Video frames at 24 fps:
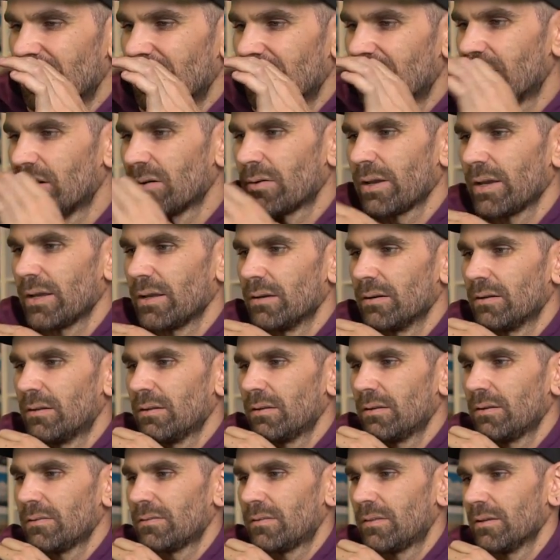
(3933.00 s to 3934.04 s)
okay,
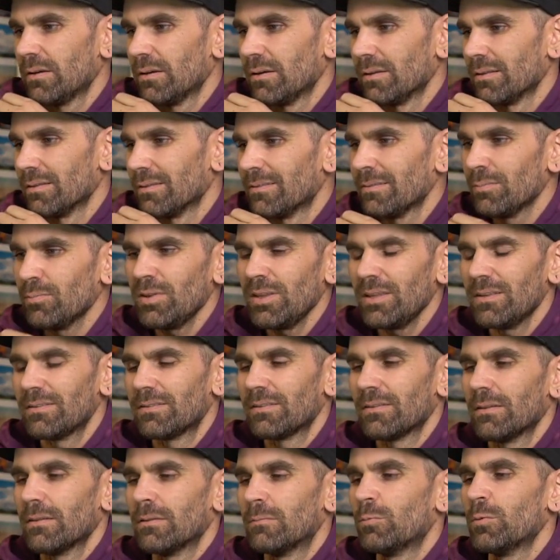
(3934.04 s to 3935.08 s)
does the, some of these,
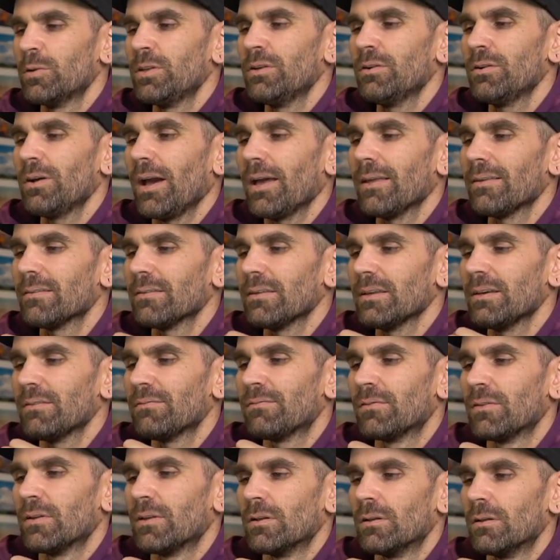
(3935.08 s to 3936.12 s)
when you guys leave
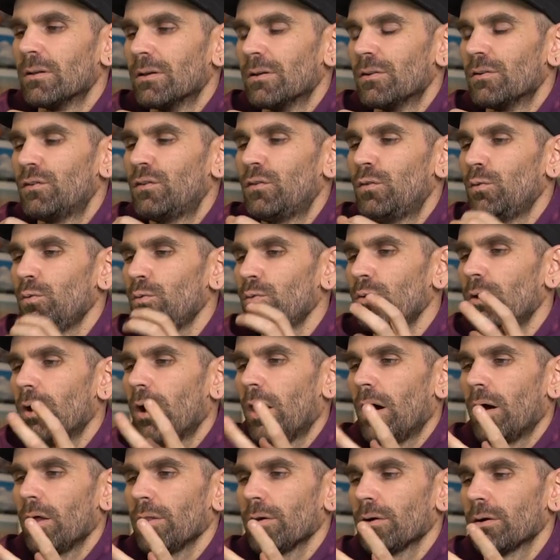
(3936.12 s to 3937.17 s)

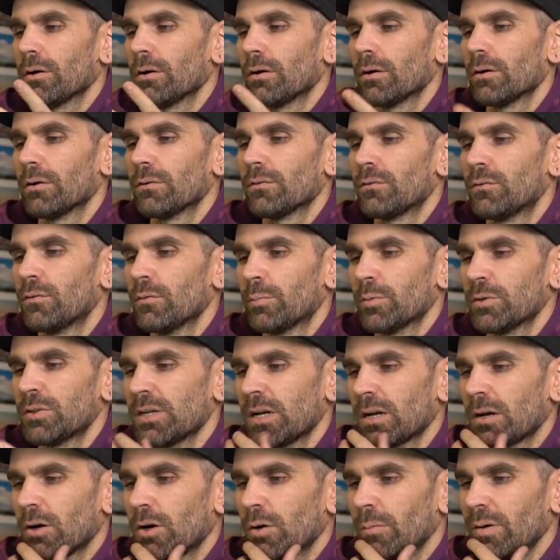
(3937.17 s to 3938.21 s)
$2 super chat
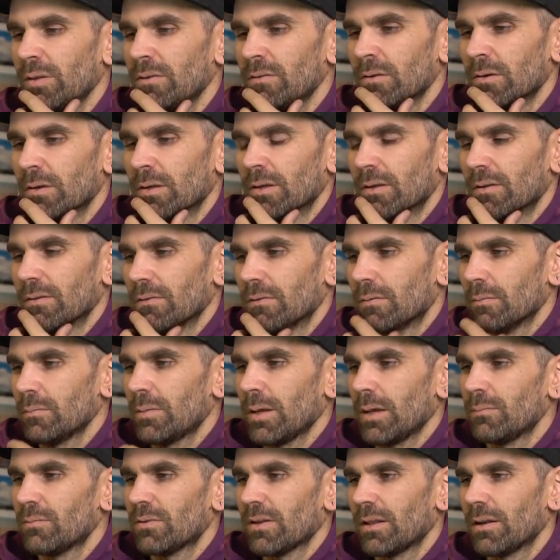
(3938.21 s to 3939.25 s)
comments,
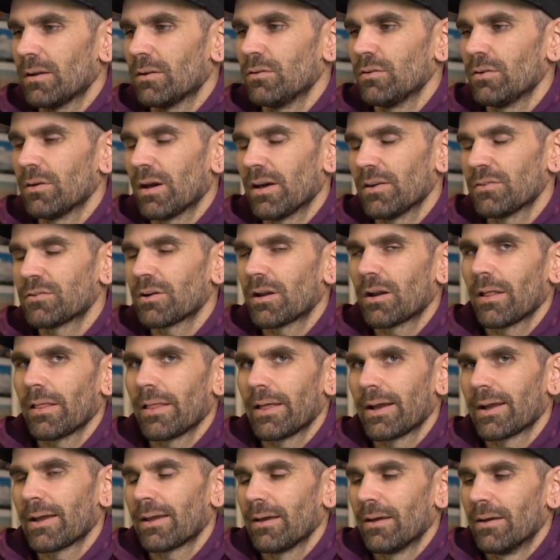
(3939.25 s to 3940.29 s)
sometimes I know you guys try to
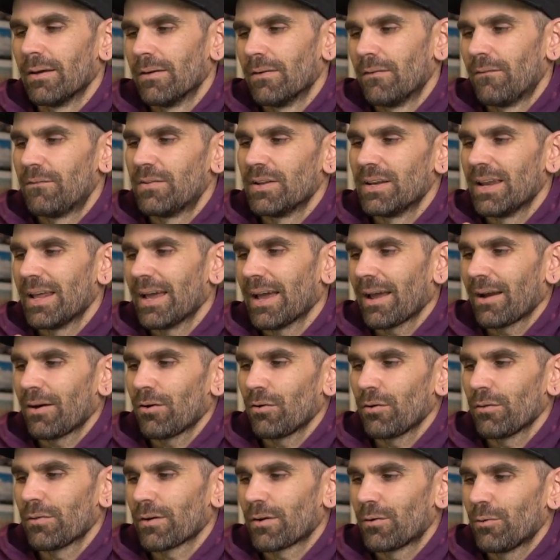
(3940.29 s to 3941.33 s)
like
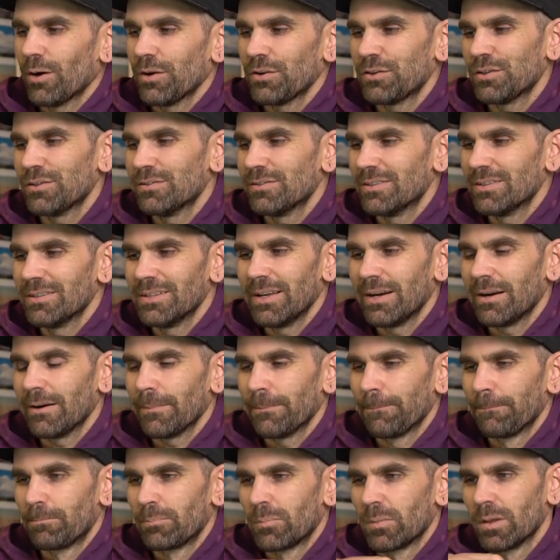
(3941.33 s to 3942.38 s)
finagle the questions in there
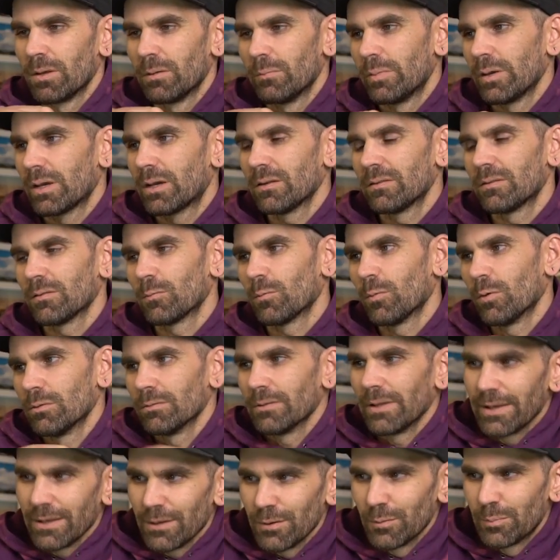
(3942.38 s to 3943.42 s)
because it won't let
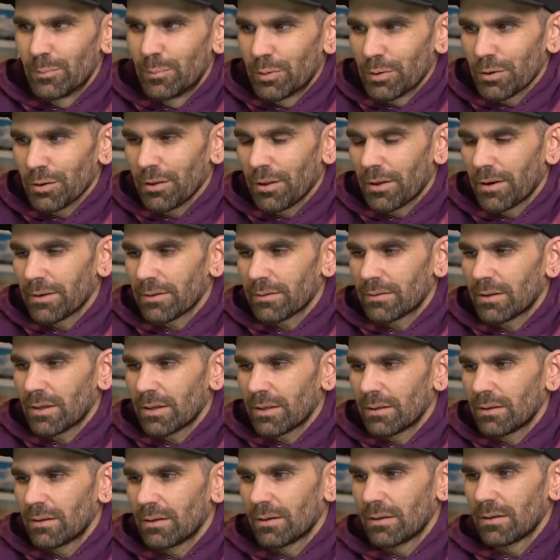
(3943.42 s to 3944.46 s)
you put a lot of
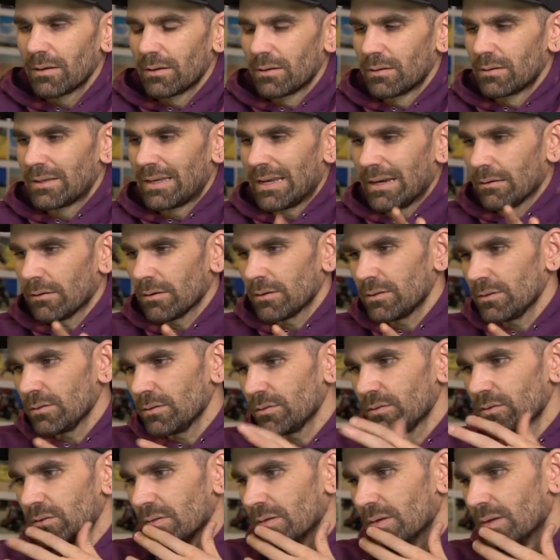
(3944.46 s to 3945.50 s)
characters.
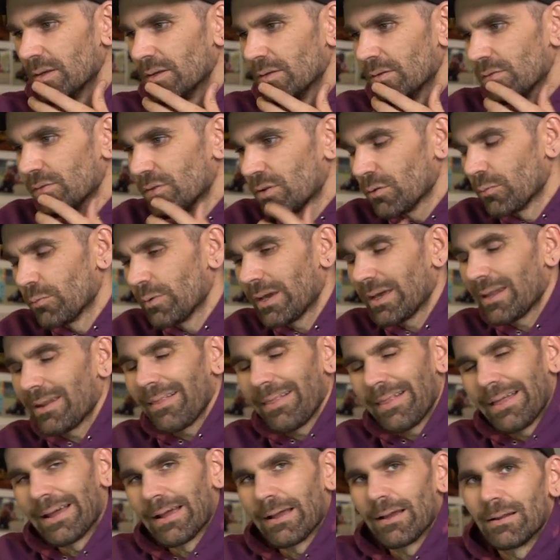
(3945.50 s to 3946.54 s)
So we gotta
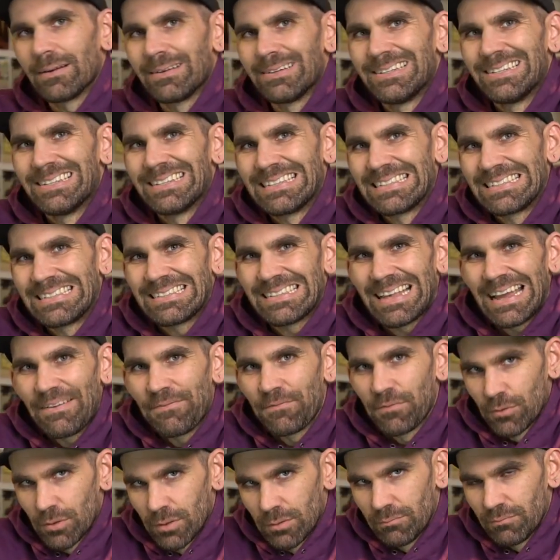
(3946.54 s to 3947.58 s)
like
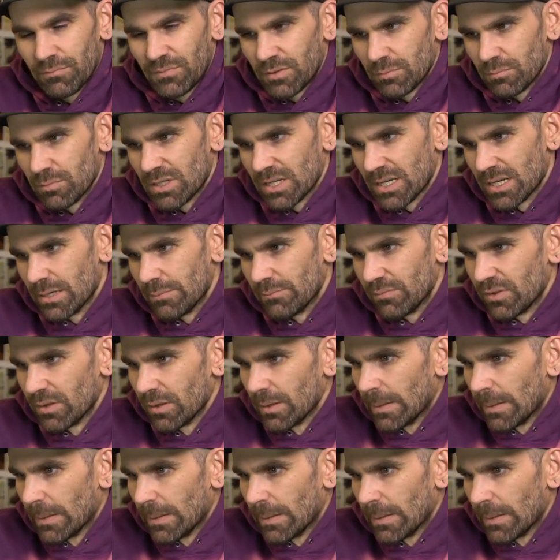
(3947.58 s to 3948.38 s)
decipher them sometimes.